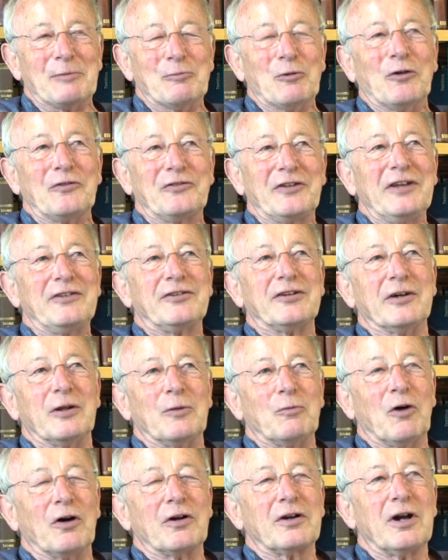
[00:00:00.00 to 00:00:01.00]
in more
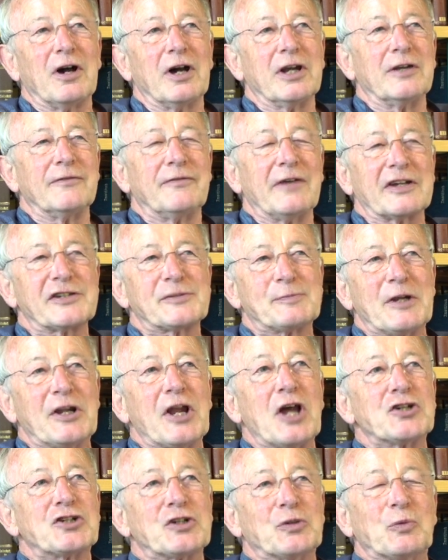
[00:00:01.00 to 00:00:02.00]
detail what kind of
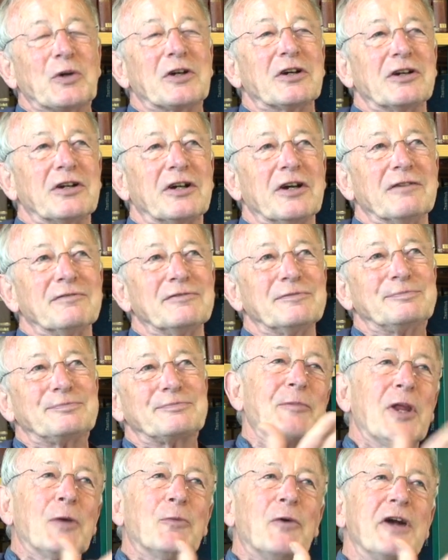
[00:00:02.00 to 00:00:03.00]
explanation we can give.
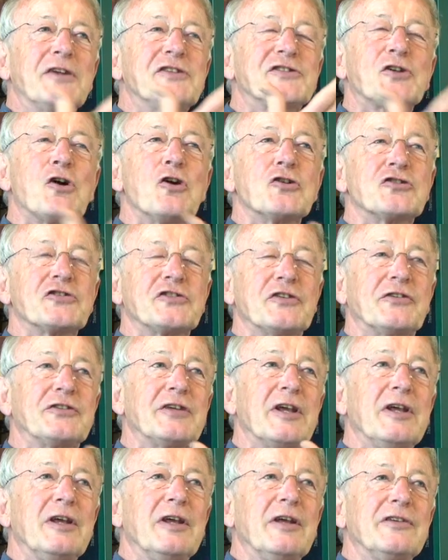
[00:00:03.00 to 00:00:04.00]
Why does
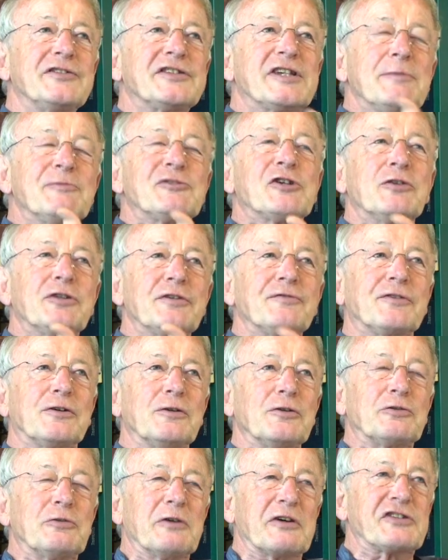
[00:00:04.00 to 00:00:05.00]
consciousness seem so
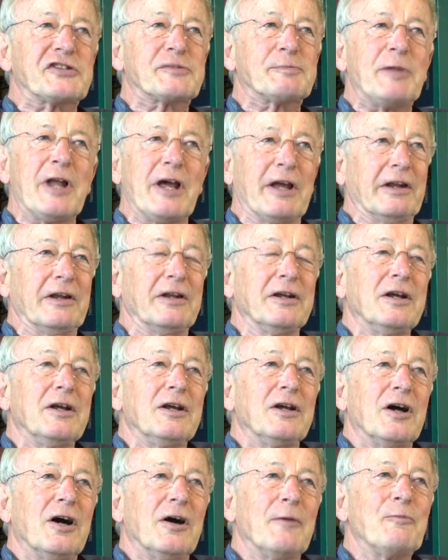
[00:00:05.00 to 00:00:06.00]
difficult to explain?
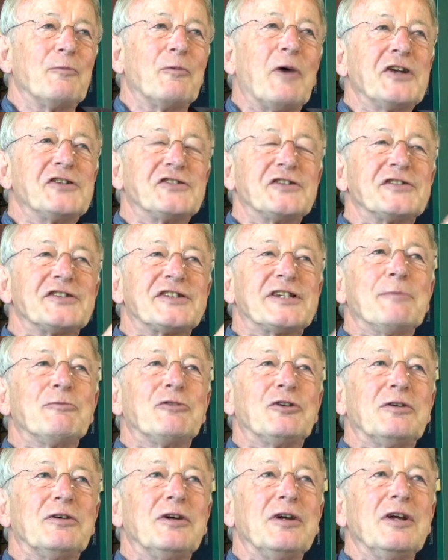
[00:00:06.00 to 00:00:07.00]
Why does it seem
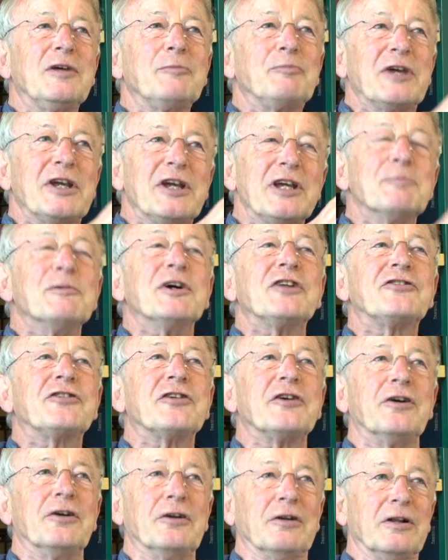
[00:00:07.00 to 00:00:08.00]
to be
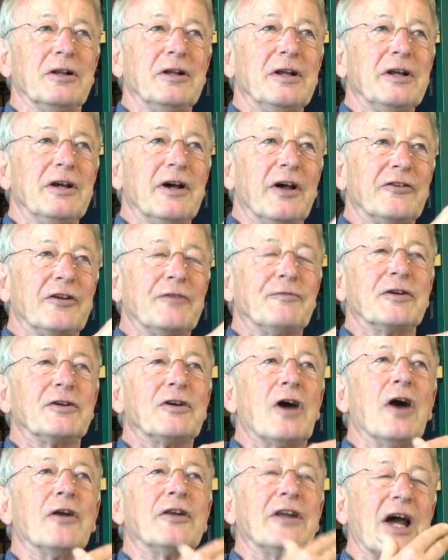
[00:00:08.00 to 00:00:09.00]
immaterial, as if it
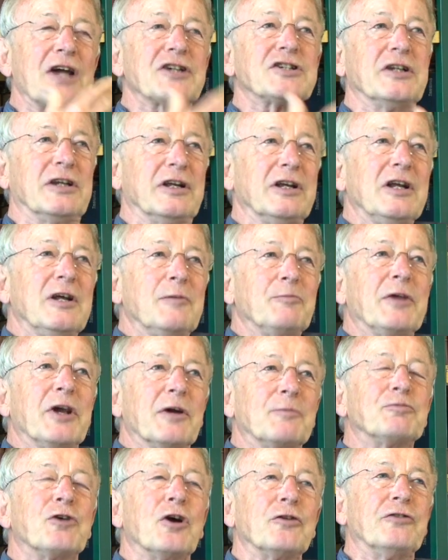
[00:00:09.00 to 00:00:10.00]
can't actually be
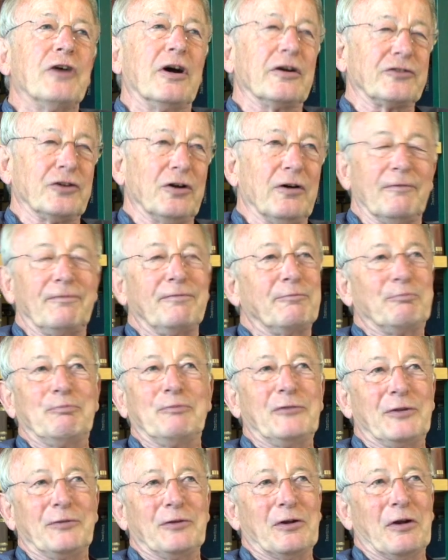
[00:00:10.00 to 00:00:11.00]
a product of,
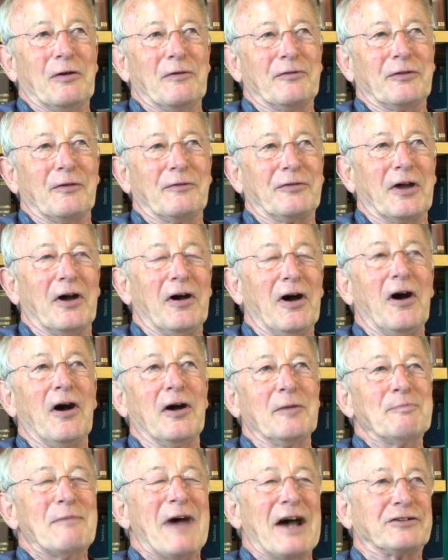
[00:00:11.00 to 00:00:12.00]
you know, of the
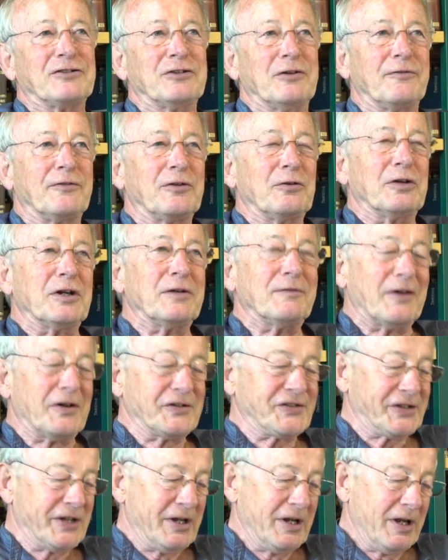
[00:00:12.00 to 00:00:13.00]
hard matter of the
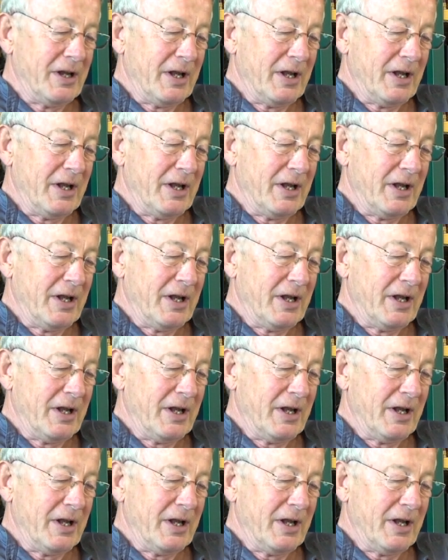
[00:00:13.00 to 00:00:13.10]
universe?